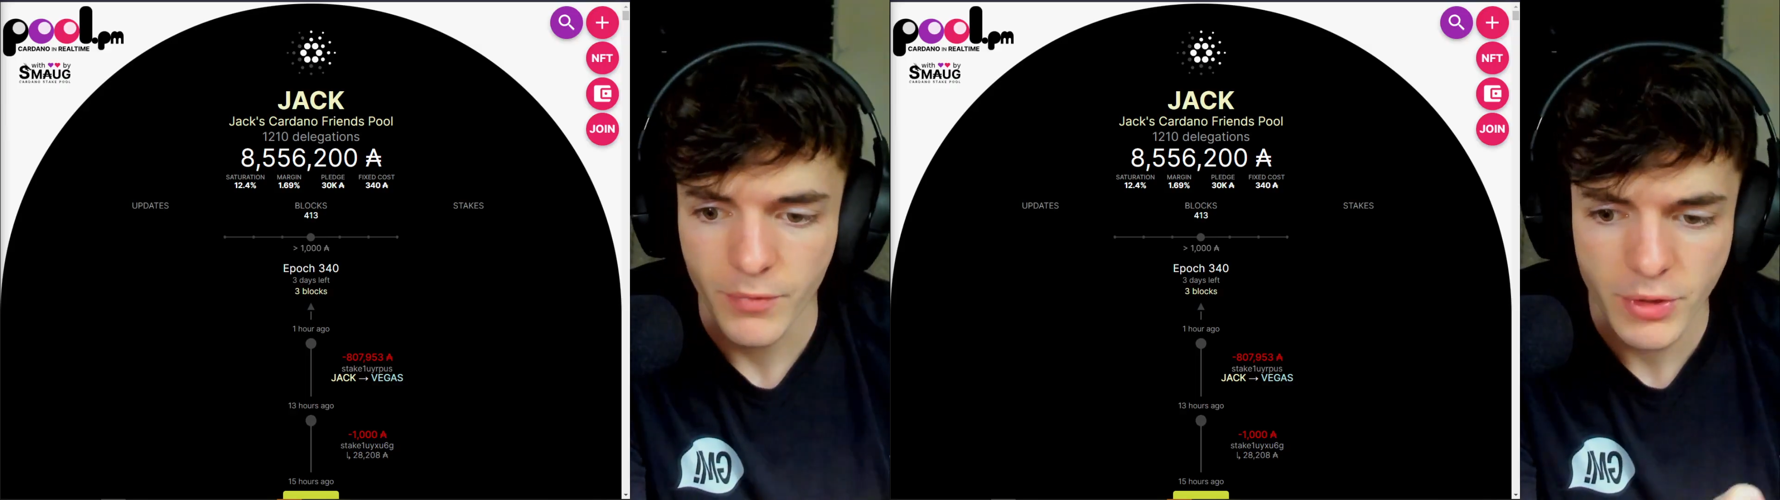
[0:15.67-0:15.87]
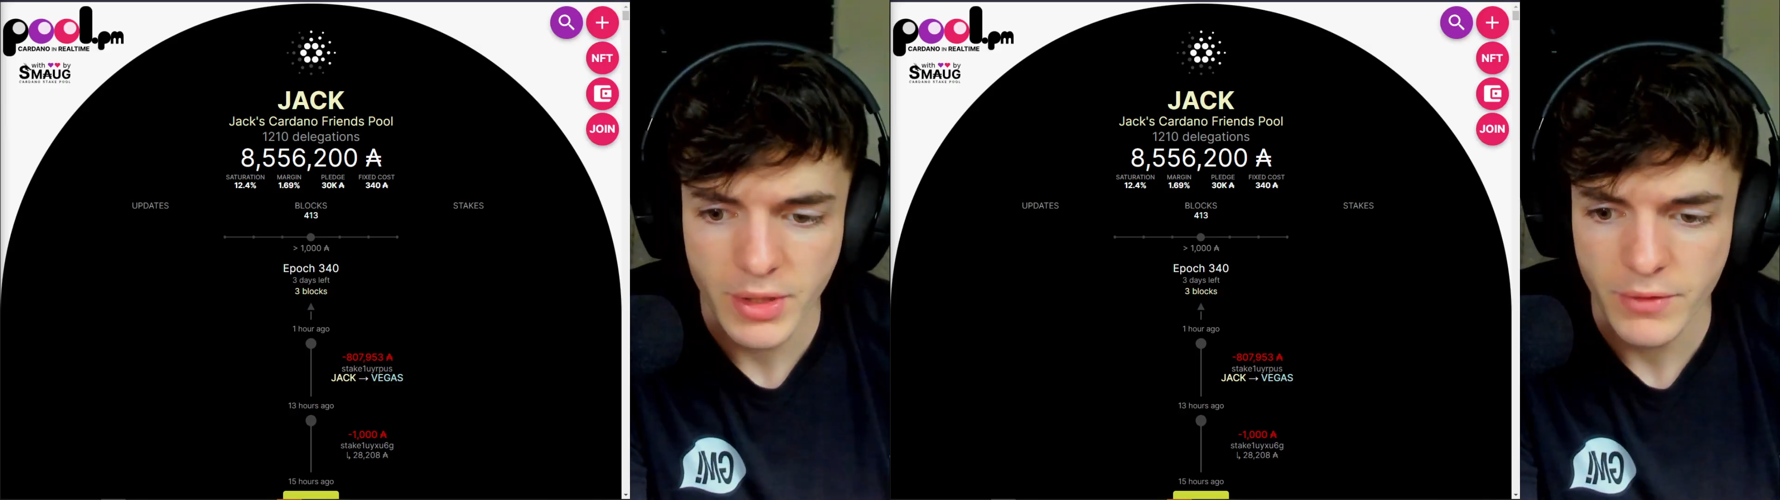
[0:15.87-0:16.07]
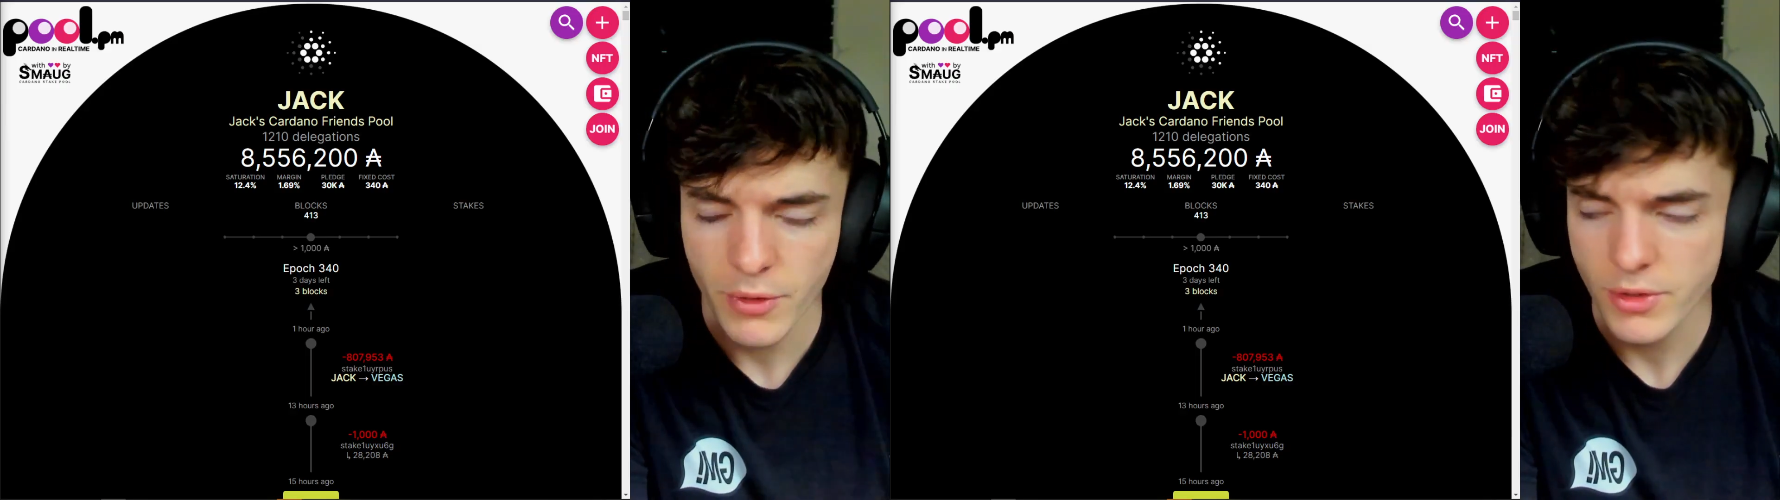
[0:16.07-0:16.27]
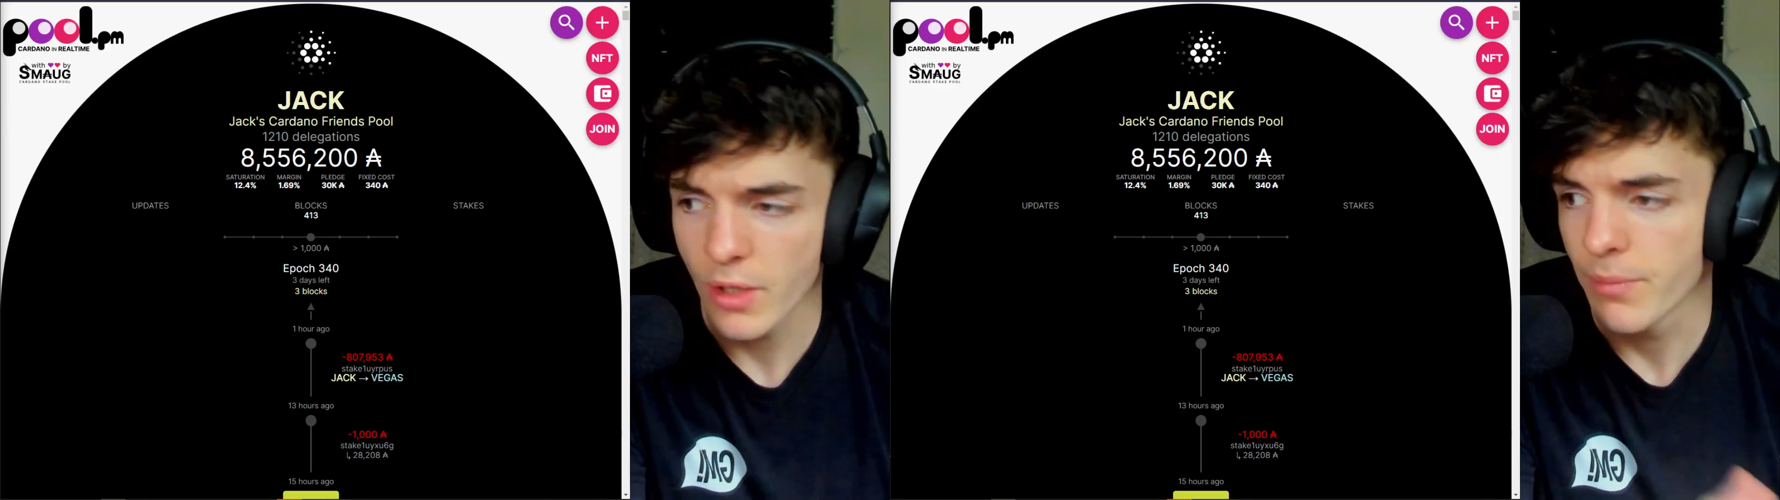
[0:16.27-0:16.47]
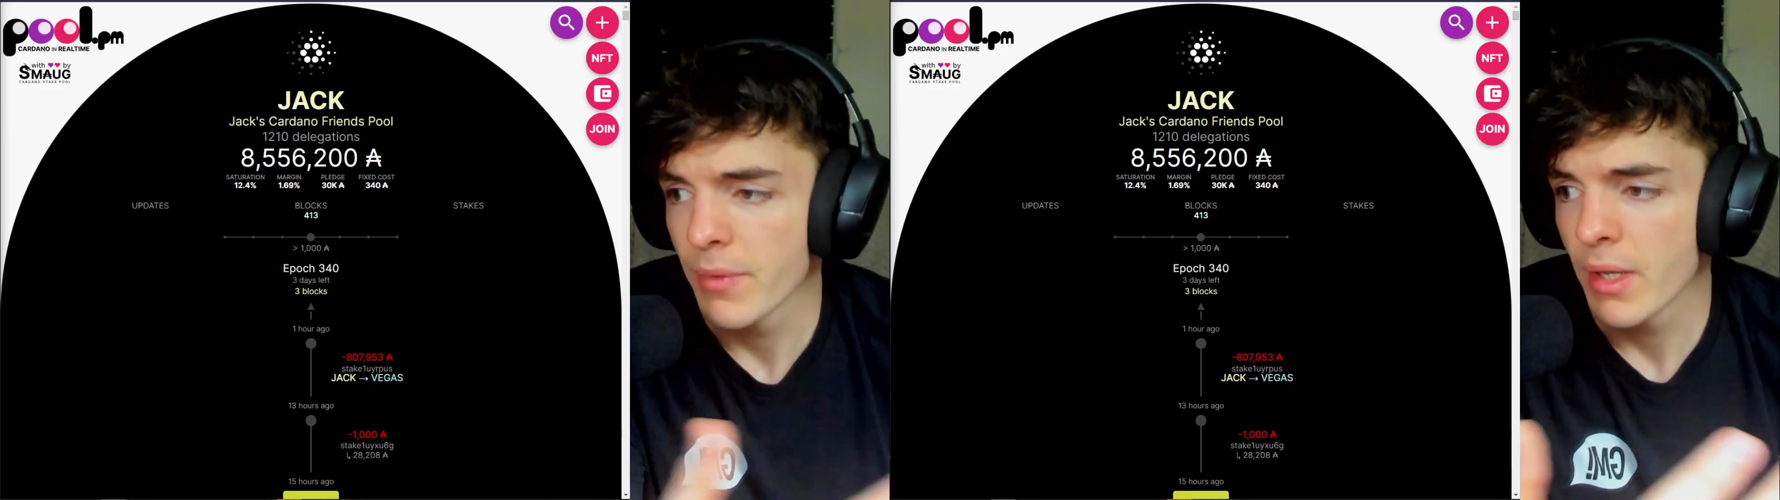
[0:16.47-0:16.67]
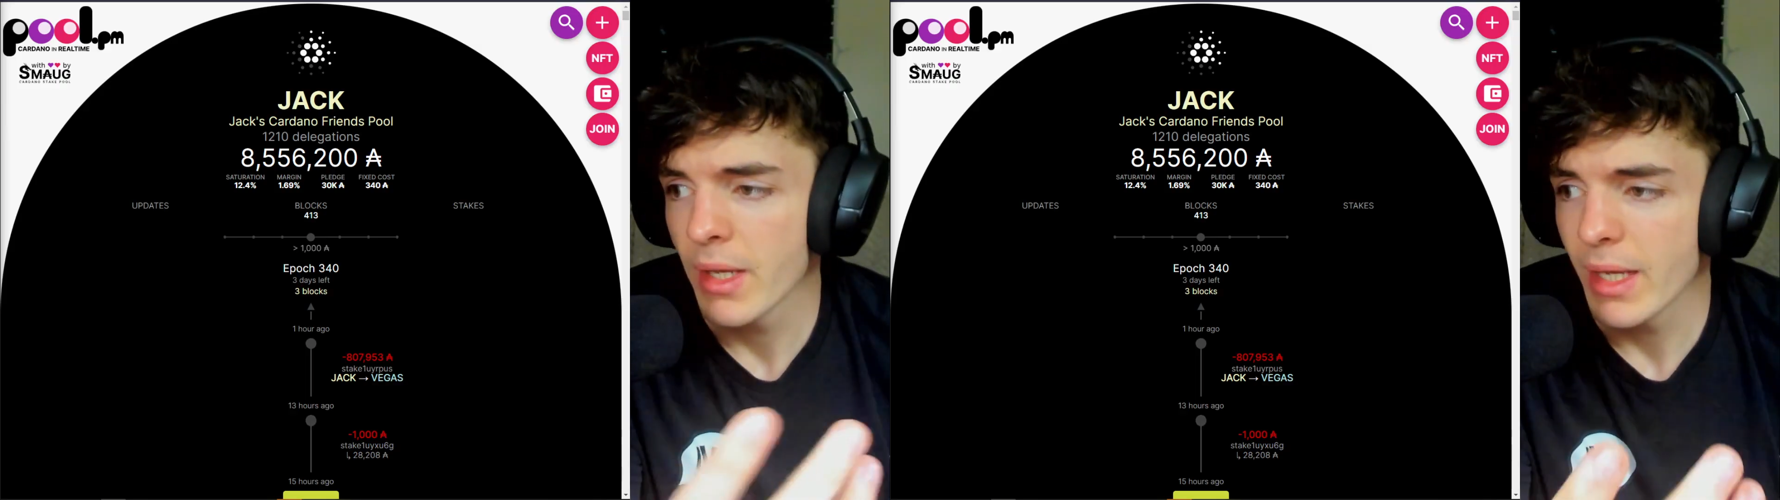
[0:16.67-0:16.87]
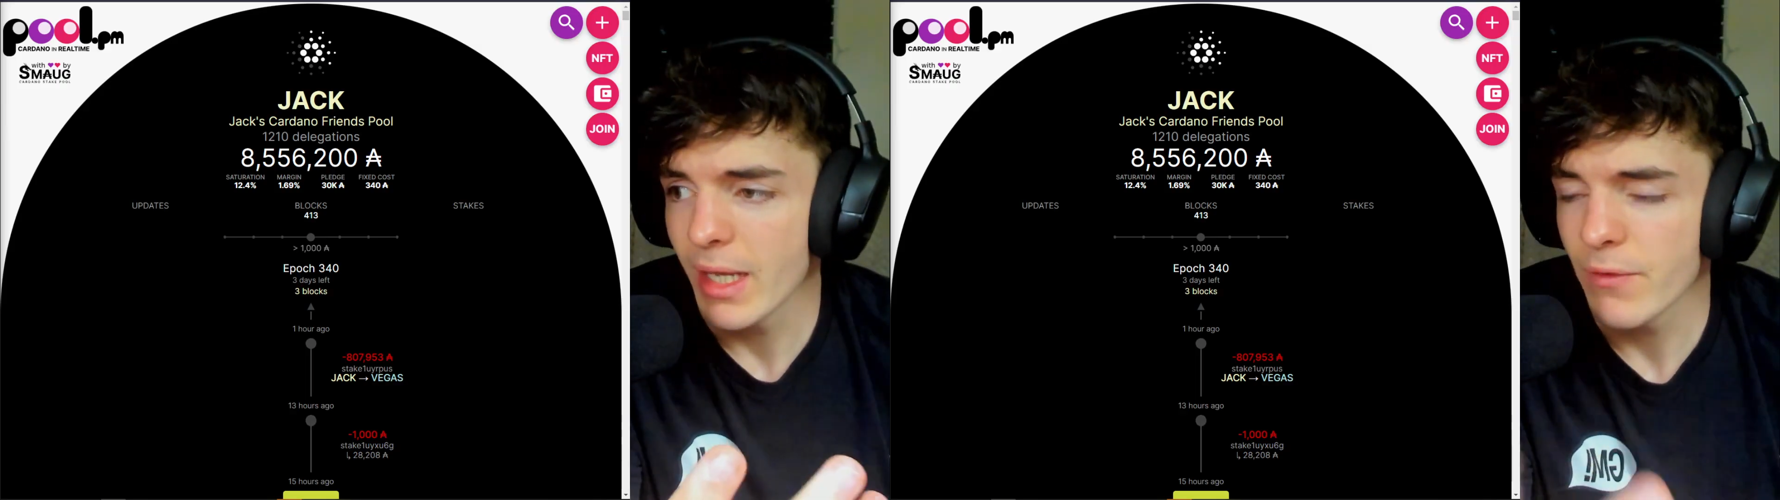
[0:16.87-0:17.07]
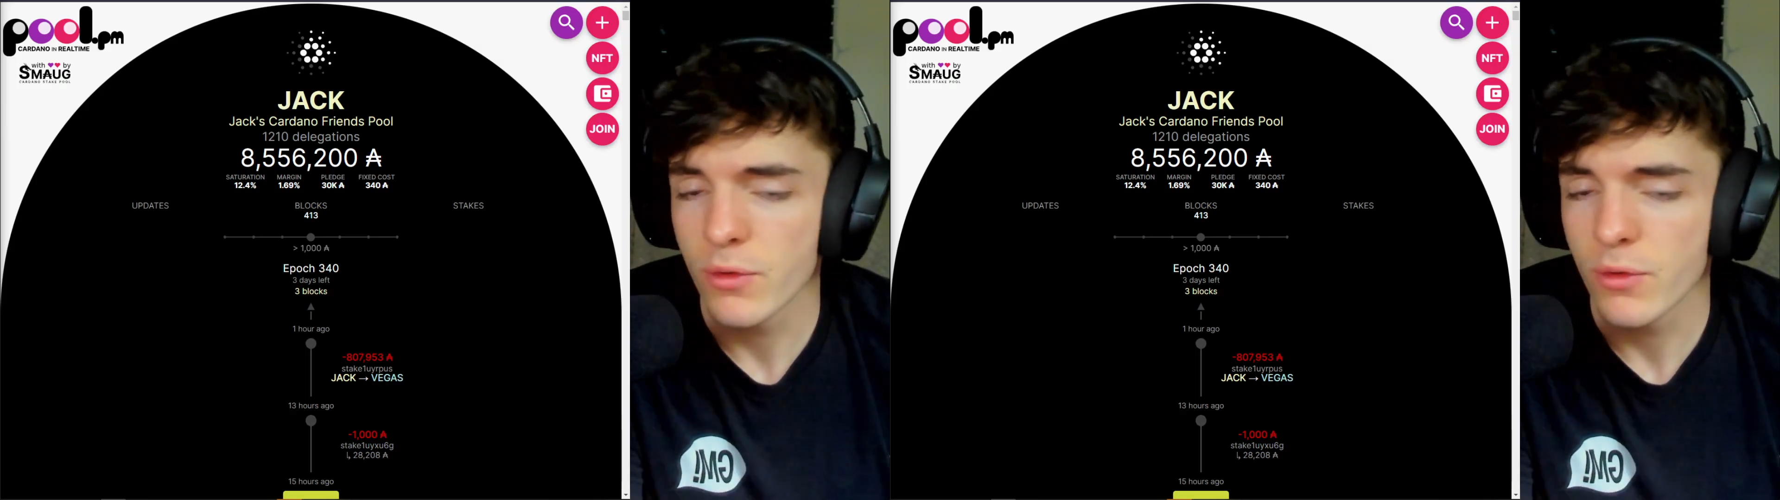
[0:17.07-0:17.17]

First things first though, if